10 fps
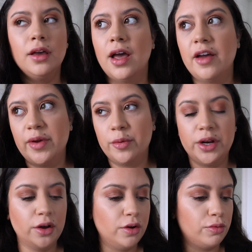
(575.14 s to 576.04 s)
I have my
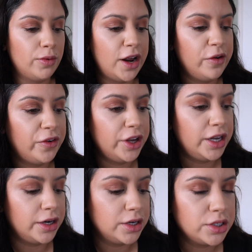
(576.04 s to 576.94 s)
window right over
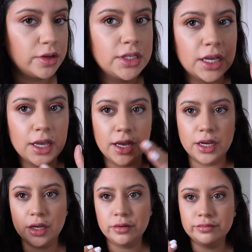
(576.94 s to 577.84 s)
here, so it's like kind
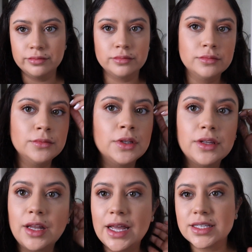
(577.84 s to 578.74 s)
of,
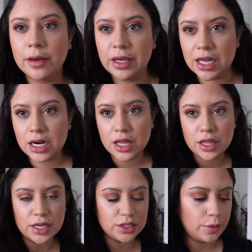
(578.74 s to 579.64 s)
the light is coming in
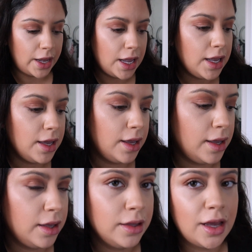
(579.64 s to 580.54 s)
this way.
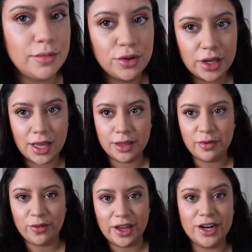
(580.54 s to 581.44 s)
I'm looking at the
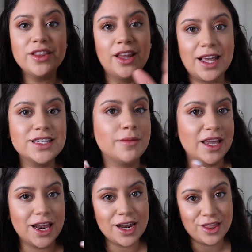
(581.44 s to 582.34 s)
viewfinder. The light is
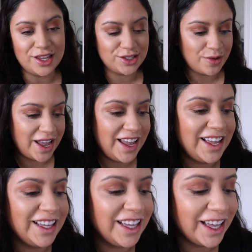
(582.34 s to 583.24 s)
coming in this
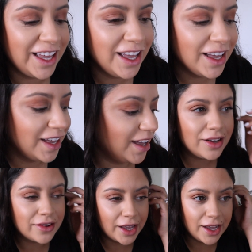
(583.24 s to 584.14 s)
way.
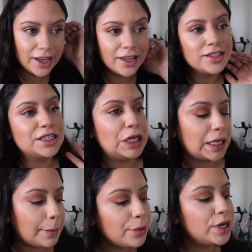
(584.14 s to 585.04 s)
Okay, it's
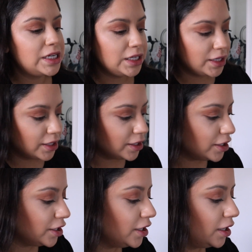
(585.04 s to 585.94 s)
looking pretty
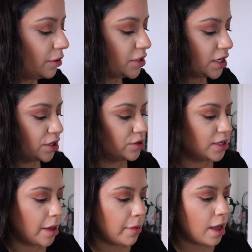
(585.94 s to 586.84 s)
good. Now I'm just gonna do
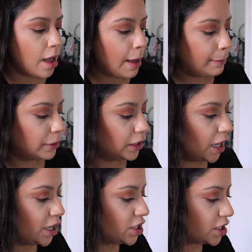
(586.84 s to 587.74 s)
some
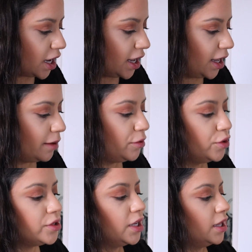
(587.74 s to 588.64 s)
blush. I am
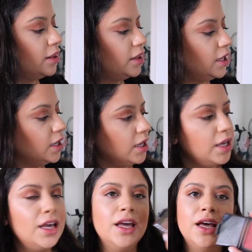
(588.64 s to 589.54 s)
using
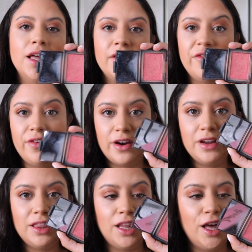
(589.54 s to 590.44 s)
the
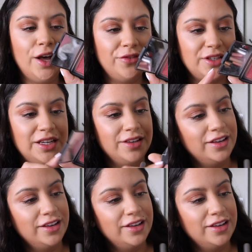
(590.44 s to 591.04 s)
very loved